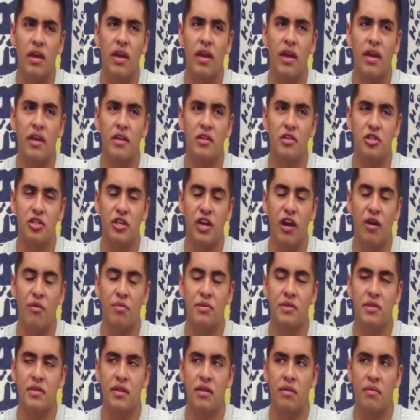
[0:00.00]
and she
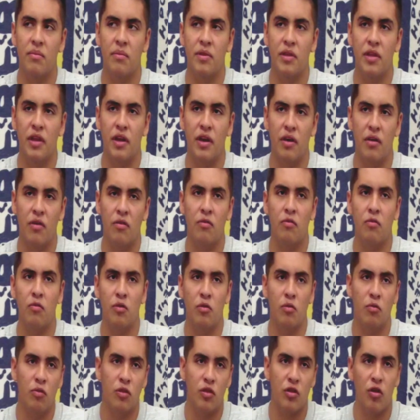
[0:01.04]
helps them, you know,
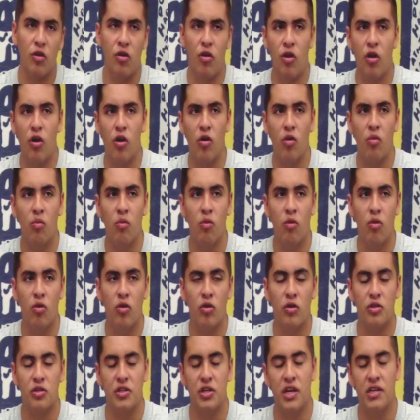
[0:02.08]
with, with their
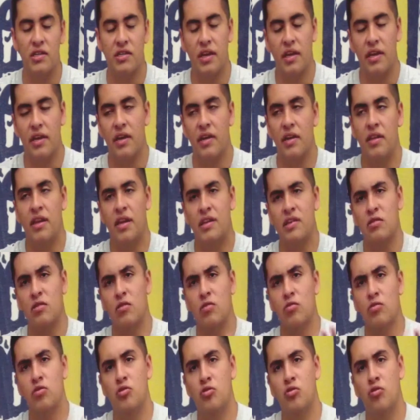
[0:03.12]
homework. She has like a nice
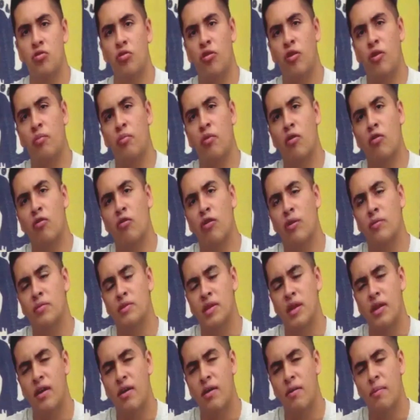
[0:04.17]
little tutoring program
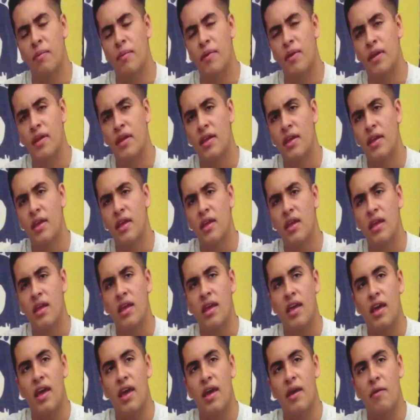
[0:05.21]
set up.
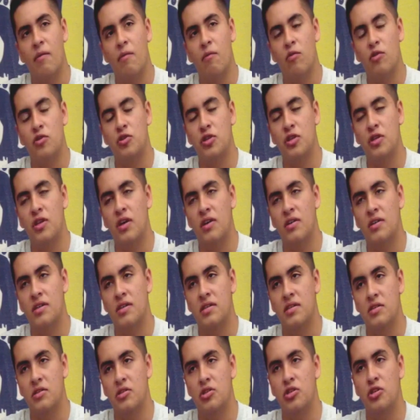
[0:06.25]
Mm-hmm. And what she does
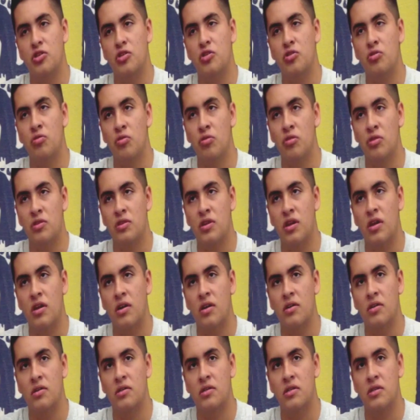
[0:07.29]
is she tutors
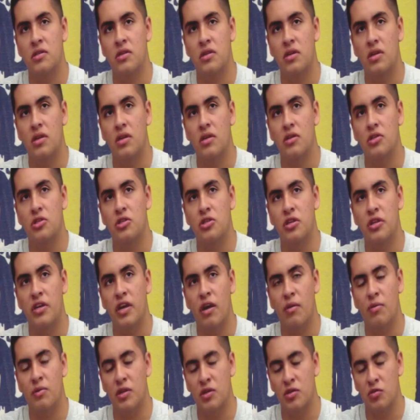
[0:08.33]
us, she
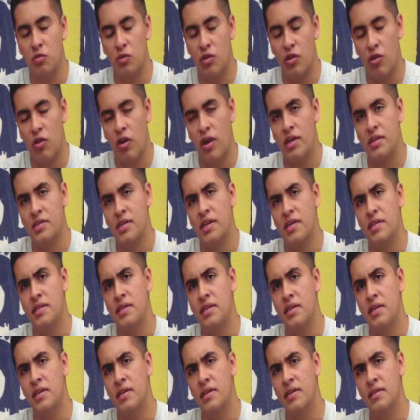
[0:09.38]
helps us with our
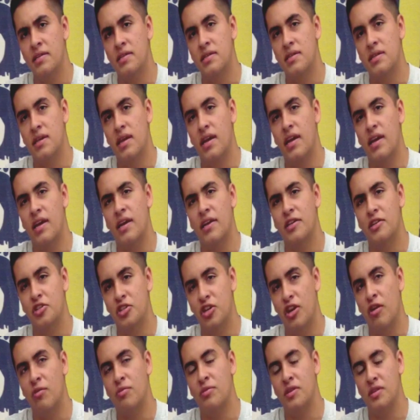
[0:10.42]
SATs, and
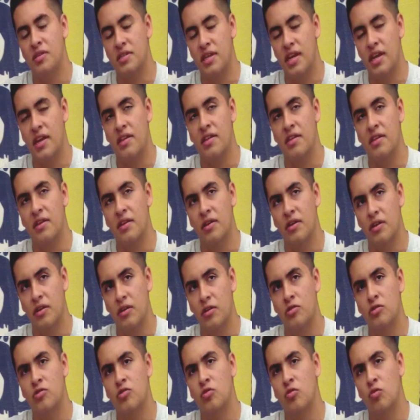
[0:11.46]
she helps us get into
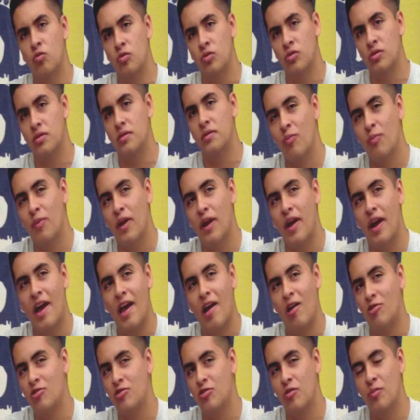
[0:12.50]
good schools. But
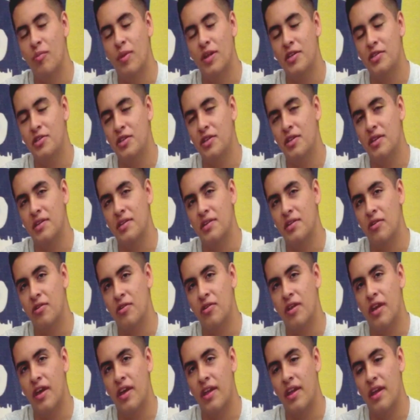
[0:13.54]
I also mentioned it to
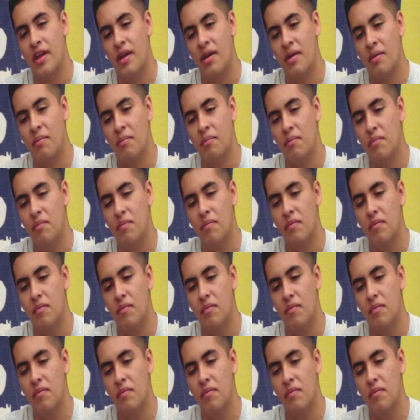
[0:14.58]
her that um,